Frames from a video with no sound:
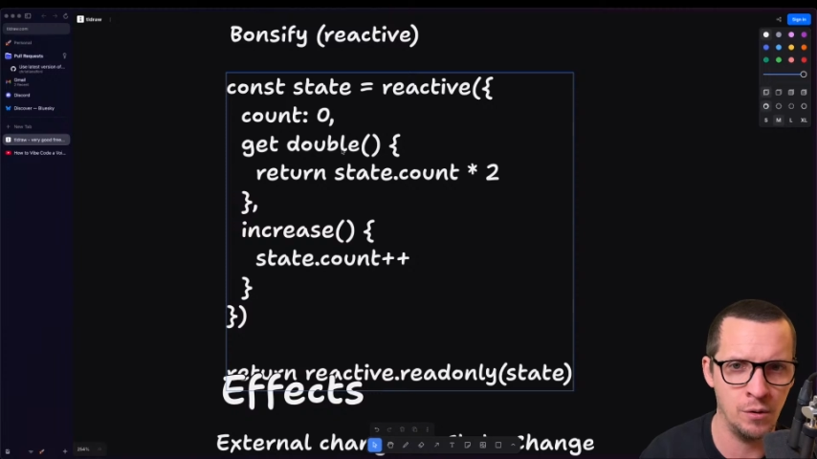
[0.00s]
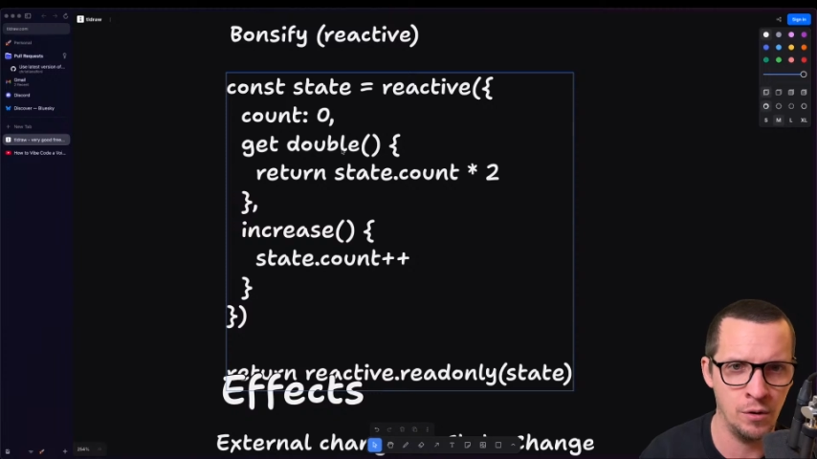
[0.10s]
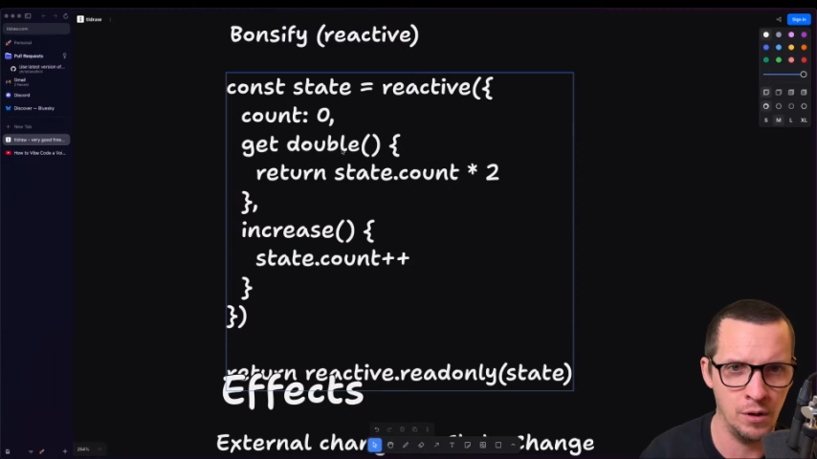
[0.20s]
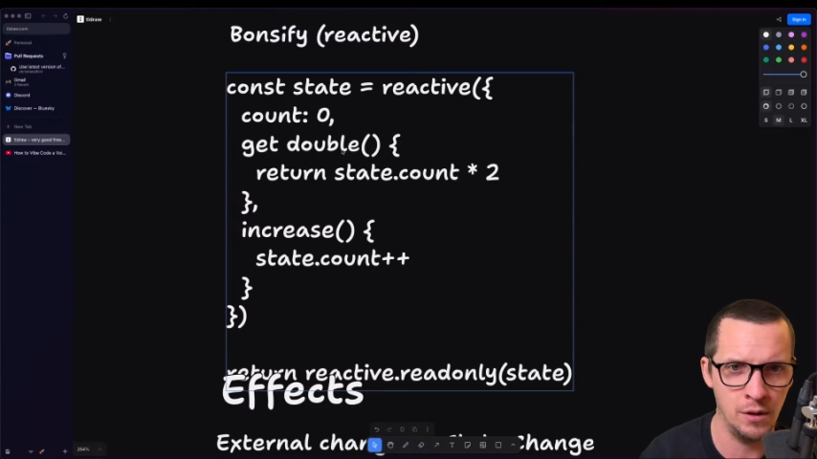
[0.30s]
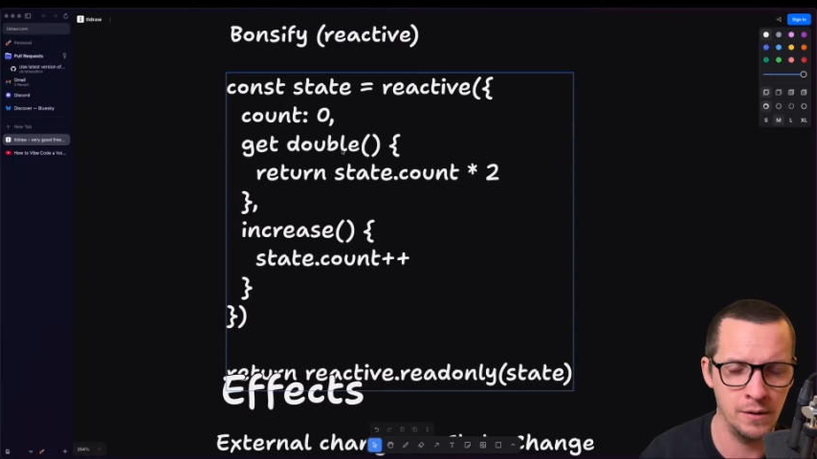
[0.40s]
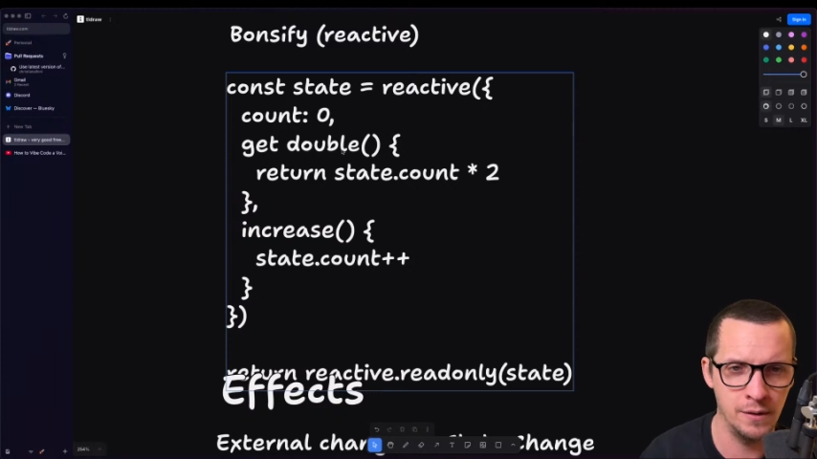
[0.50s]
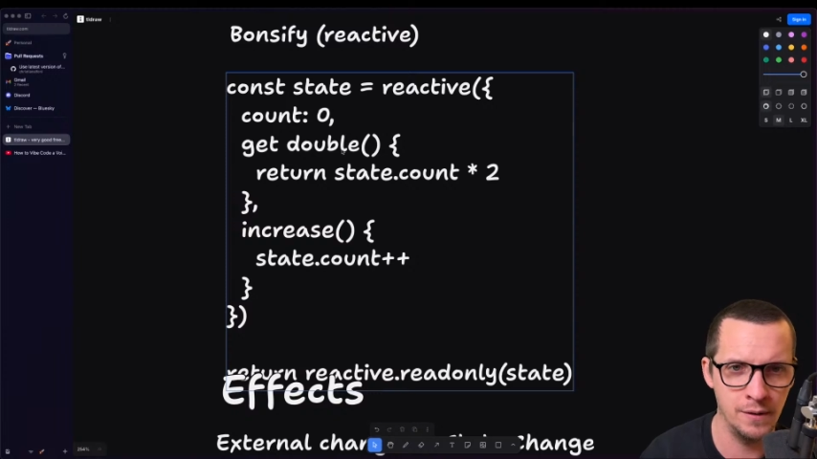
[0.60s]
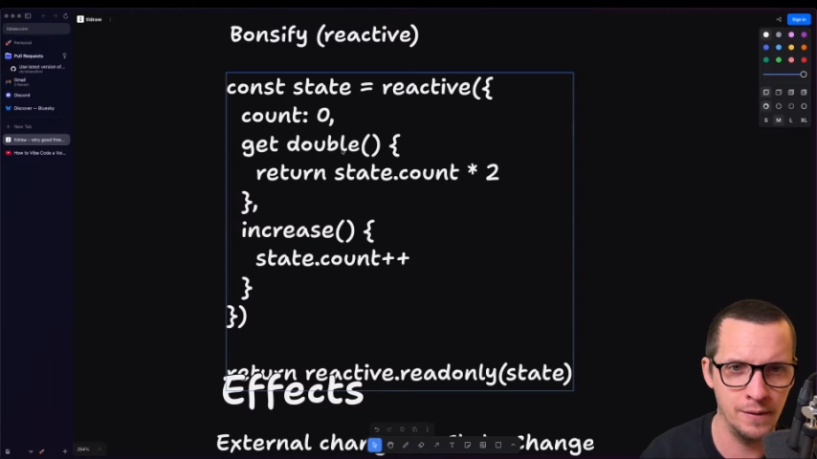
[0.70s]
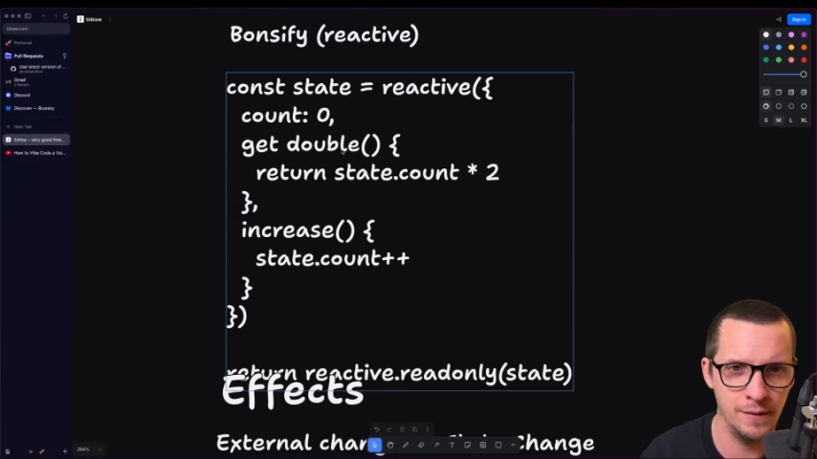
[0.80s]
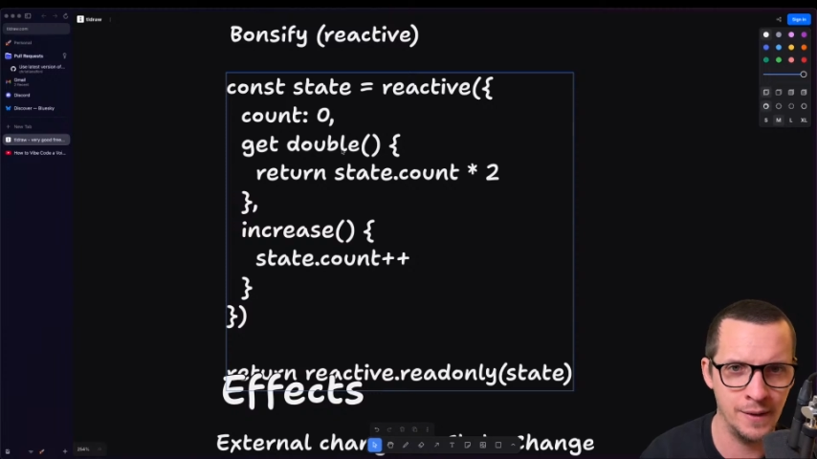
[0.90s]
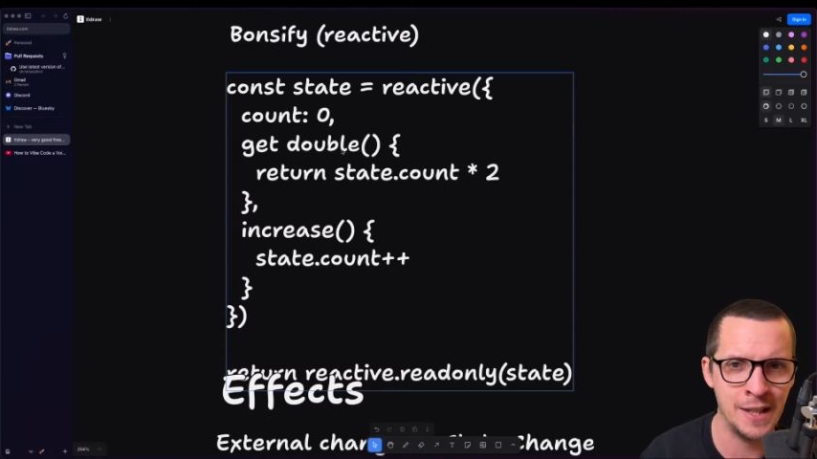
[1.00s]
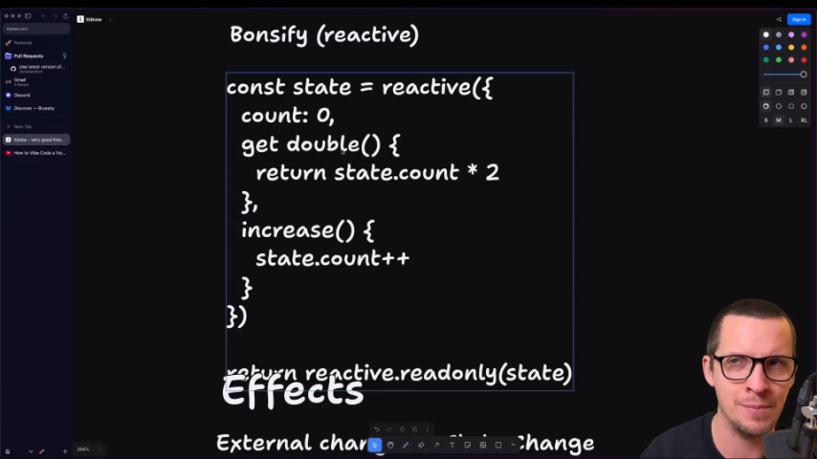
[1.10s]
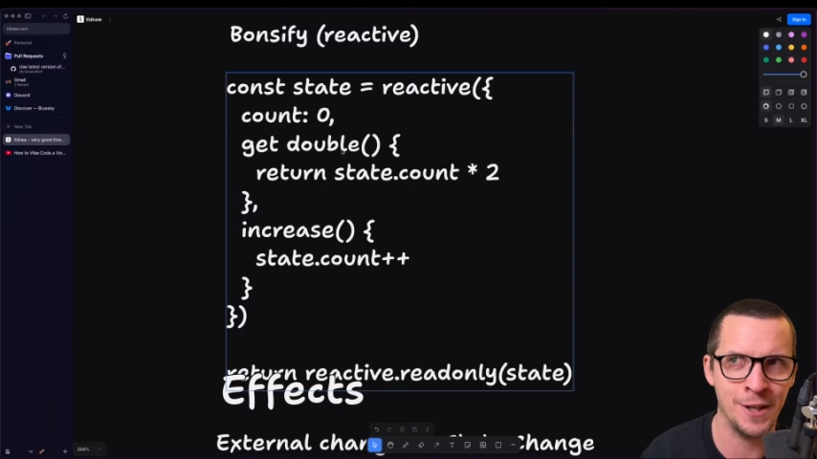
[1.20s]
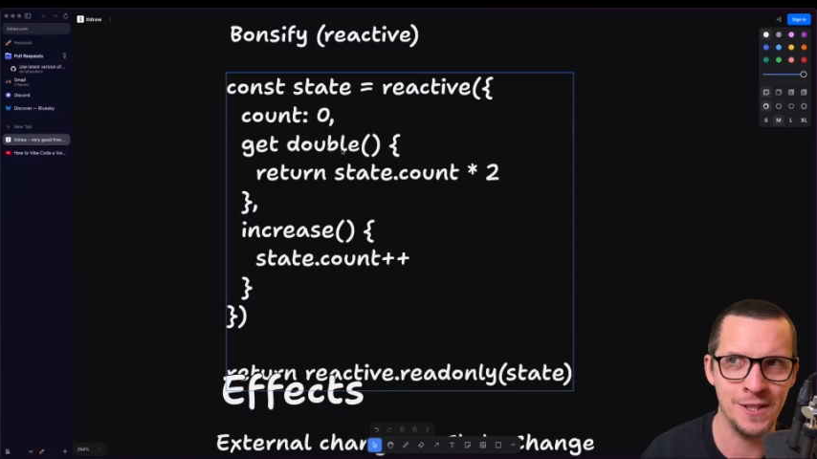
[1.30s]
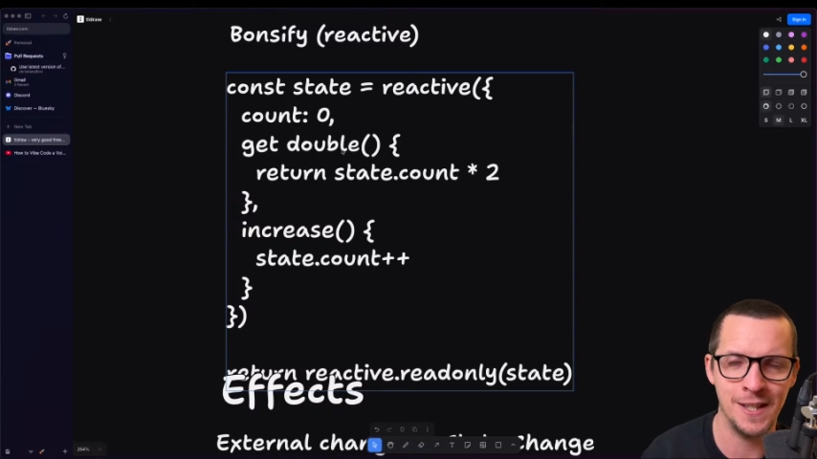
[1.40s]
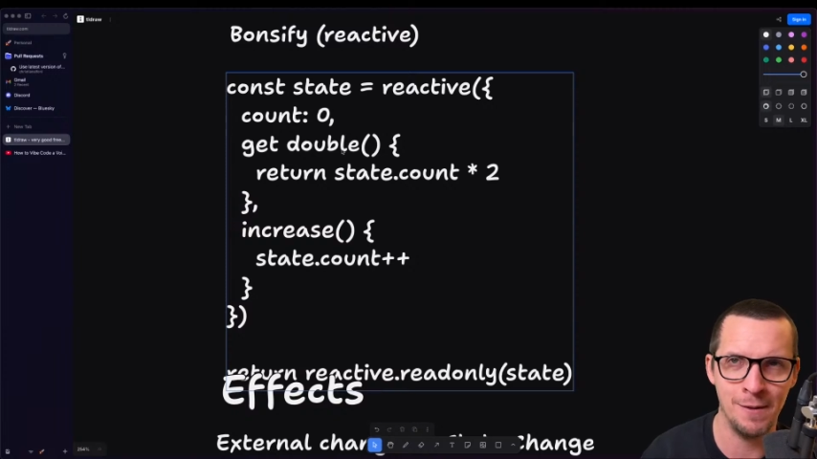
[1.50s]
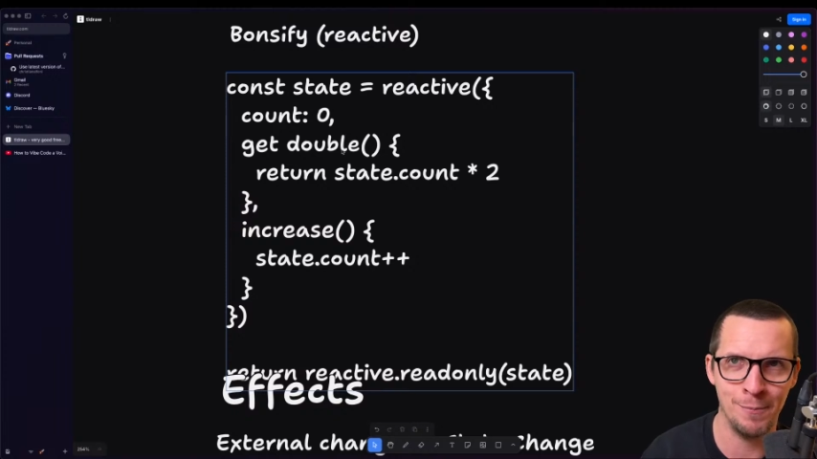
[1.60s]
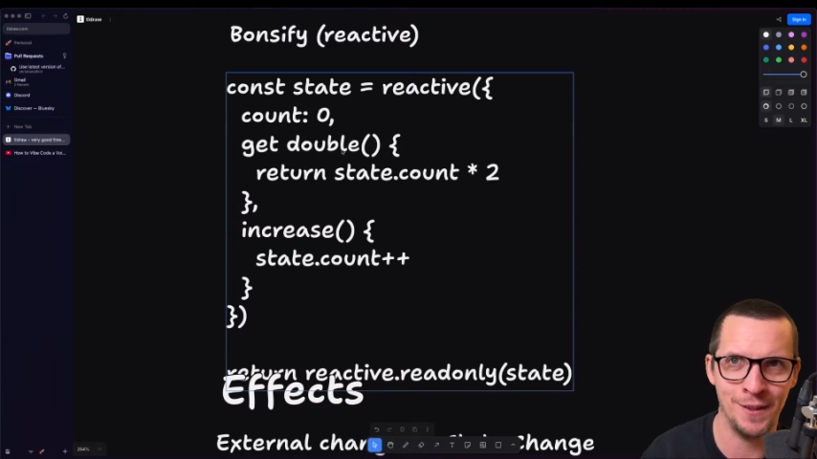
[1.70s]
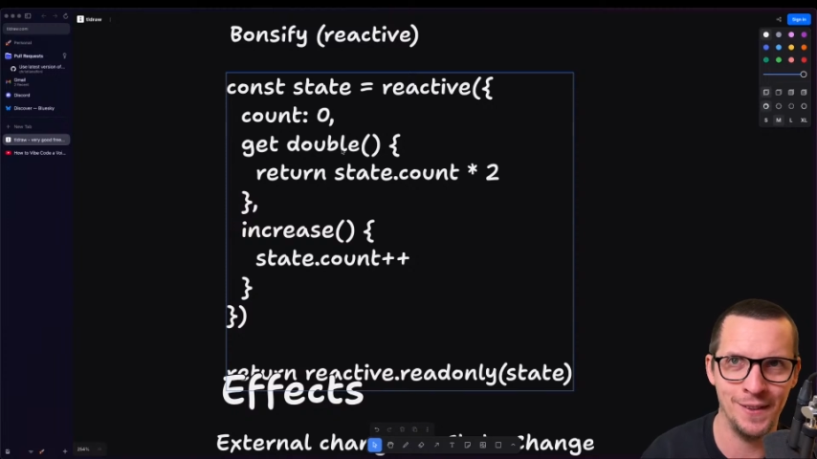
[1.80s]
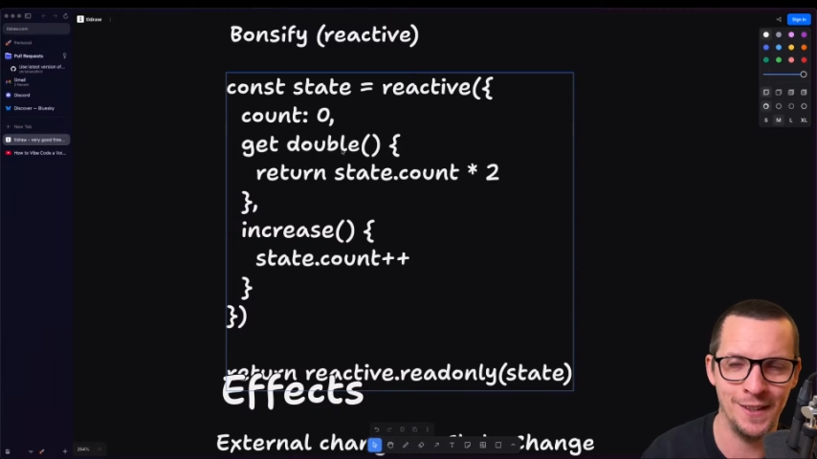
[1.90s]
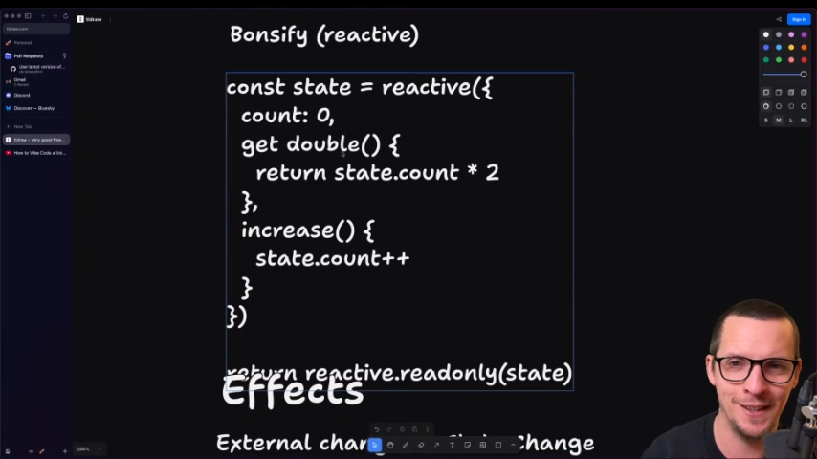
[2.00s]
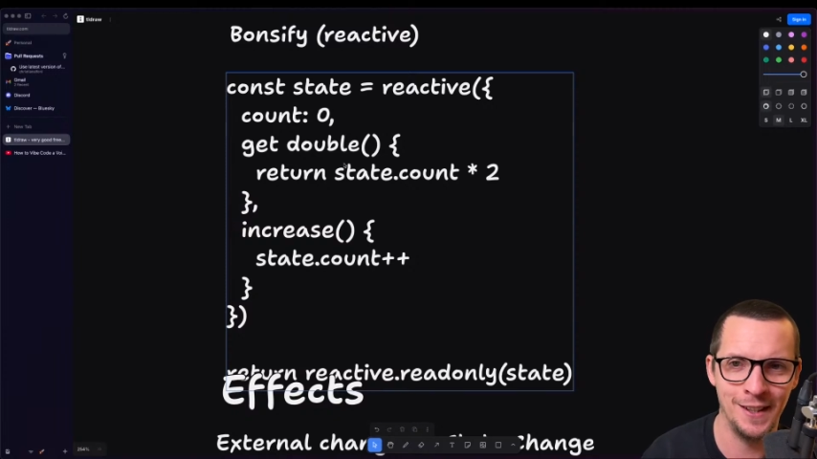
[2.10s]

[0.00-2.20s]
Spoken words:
all. That's my statement.